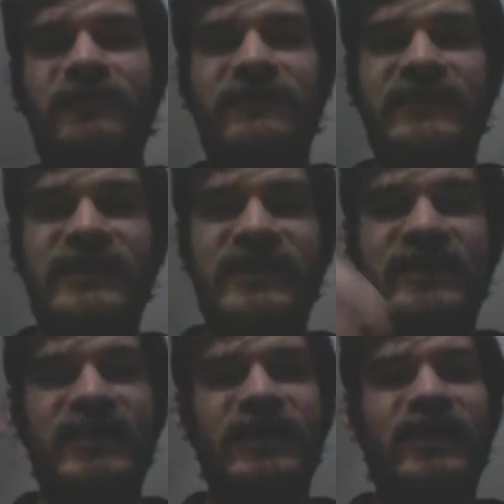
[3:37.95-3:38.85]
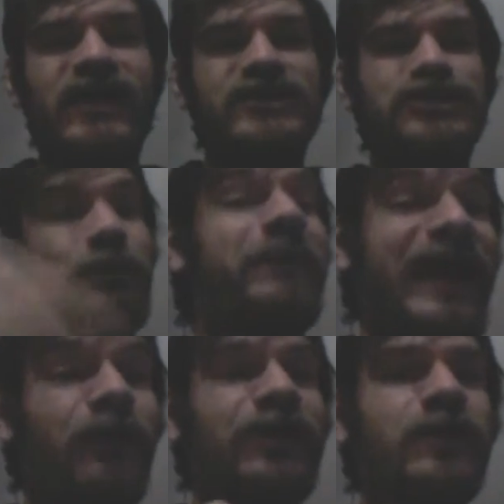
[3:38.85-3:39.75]
the
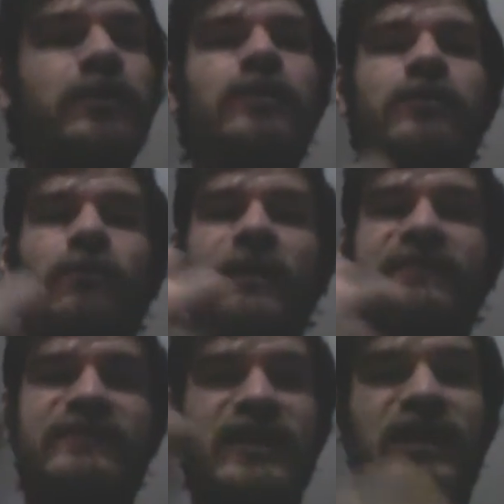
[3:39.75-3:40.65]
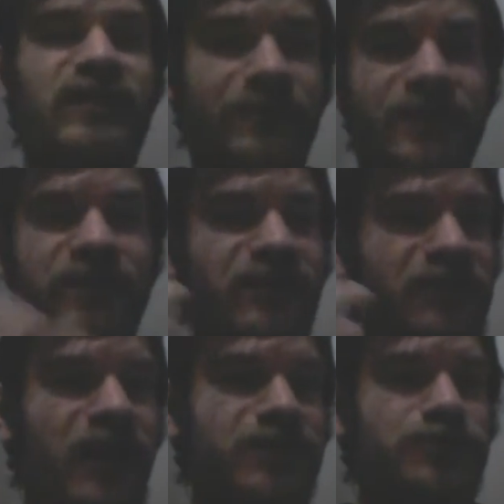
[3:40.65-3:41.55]
Serperior with the hidden ability of
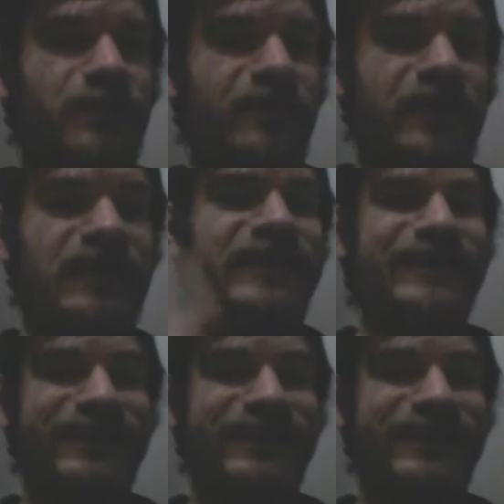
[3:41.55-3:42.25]
Contrary